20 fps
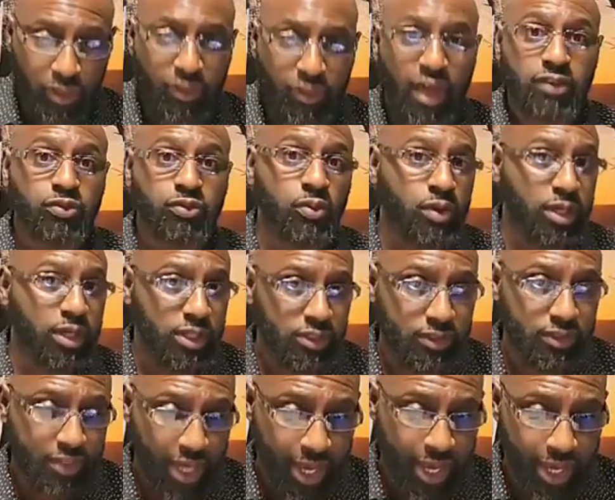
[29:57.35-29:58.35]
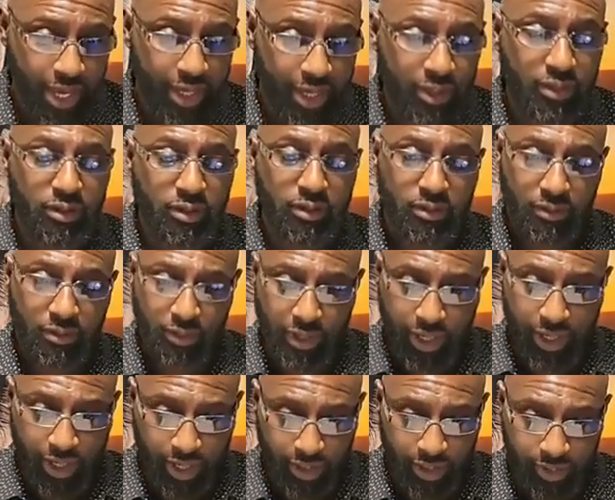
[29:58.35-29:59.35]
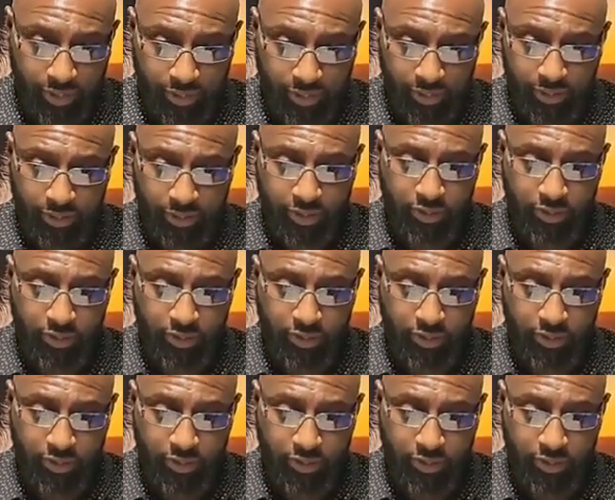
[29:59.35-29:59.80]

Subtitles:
That's what he's saying. Okay?